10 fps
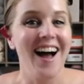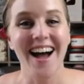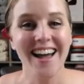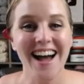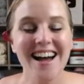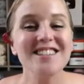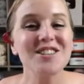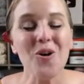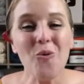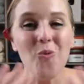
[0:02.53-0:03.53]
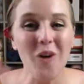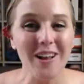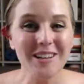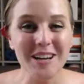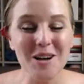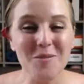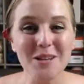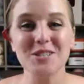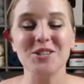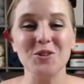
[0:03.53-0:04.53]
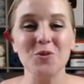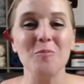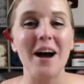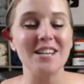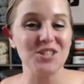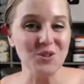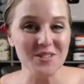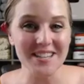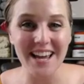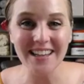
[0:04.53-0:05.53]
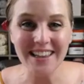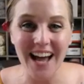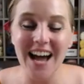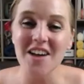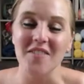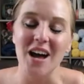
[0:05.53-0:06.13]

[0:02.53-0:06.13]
Hi guys, welcome to my Tuesday Live.